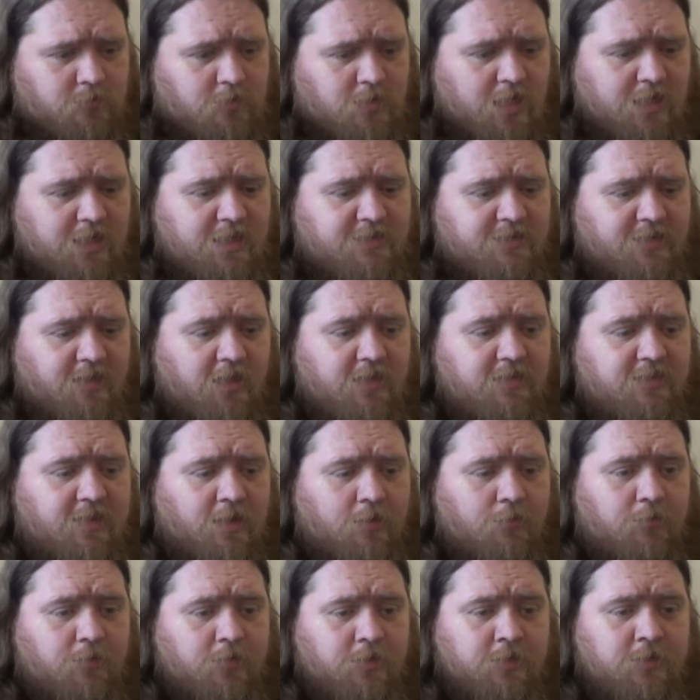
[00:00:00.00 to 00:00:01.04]
and it turns
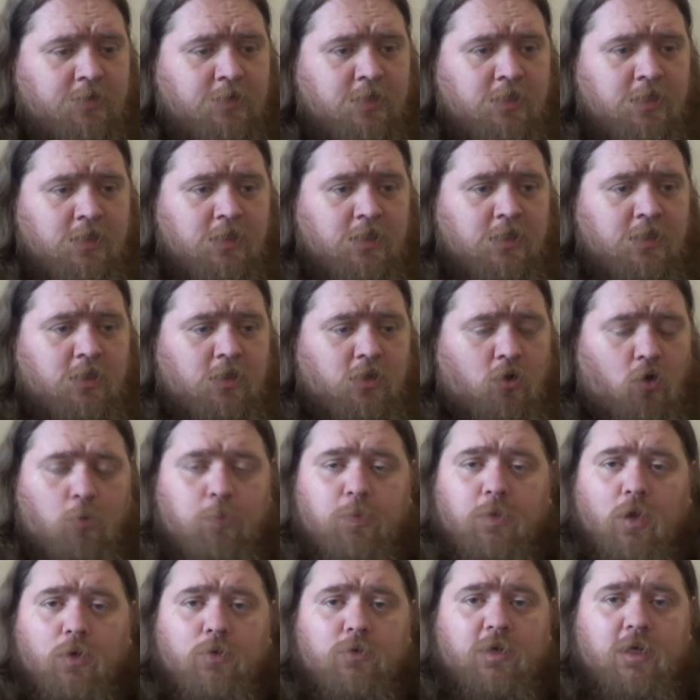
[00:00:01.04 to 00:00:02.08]
out that
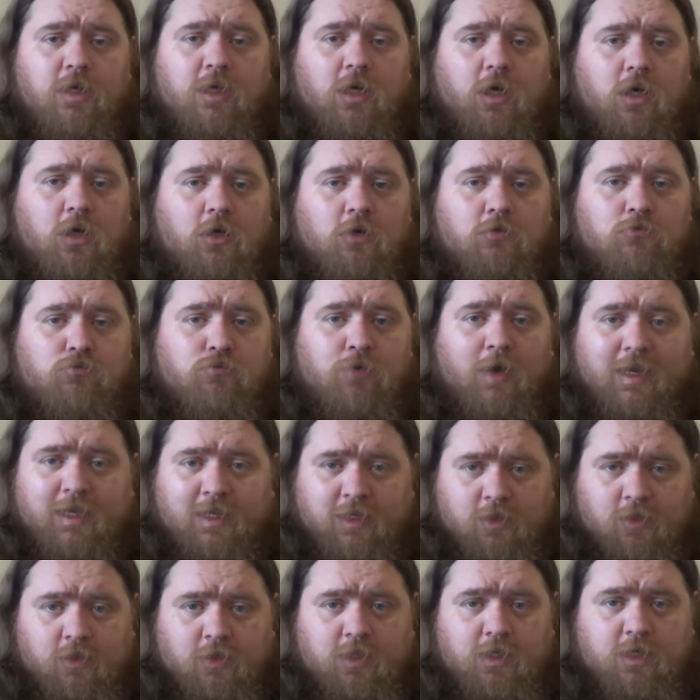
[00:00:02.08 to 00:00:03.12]
uploading
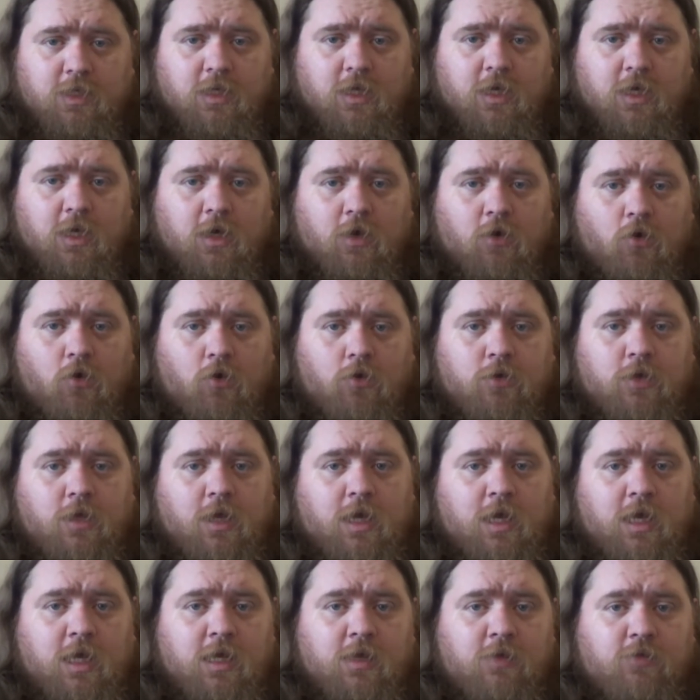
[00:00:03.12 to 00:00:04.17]
regularly on
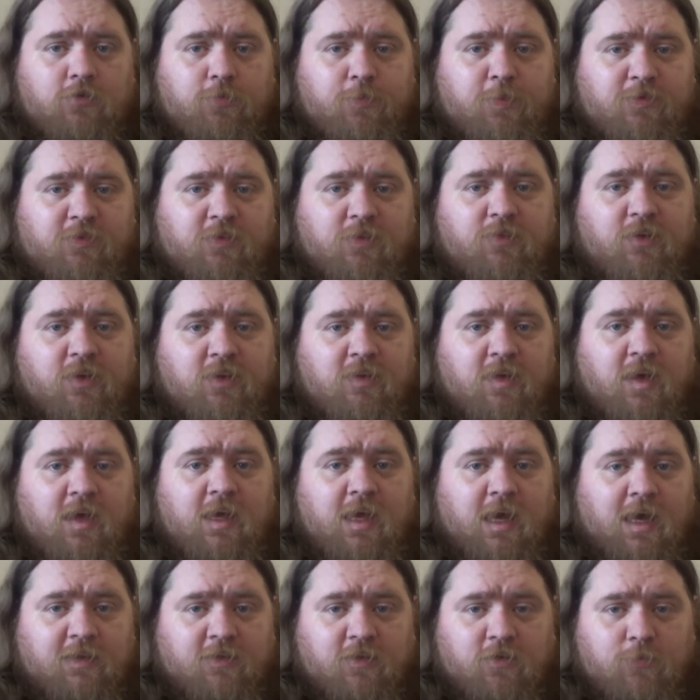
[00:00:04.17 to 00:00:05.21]
a specific
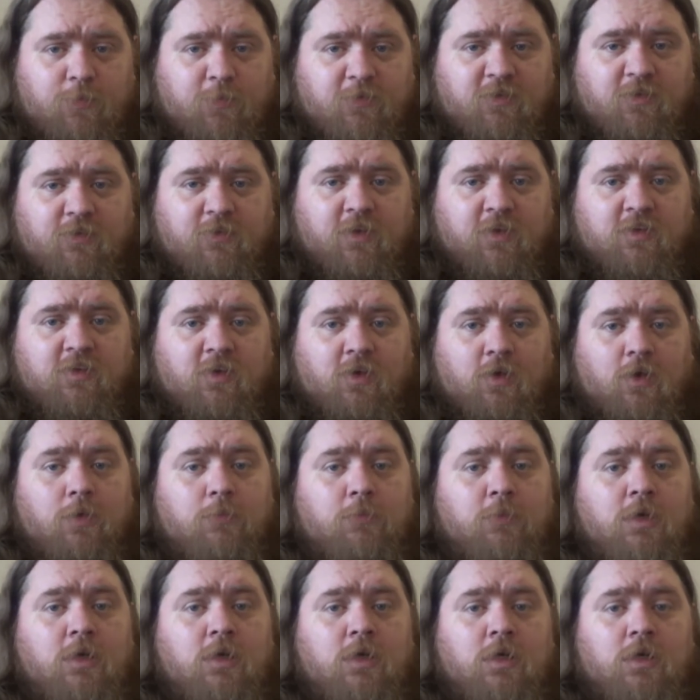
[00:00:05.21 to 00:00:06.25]
day at a specific time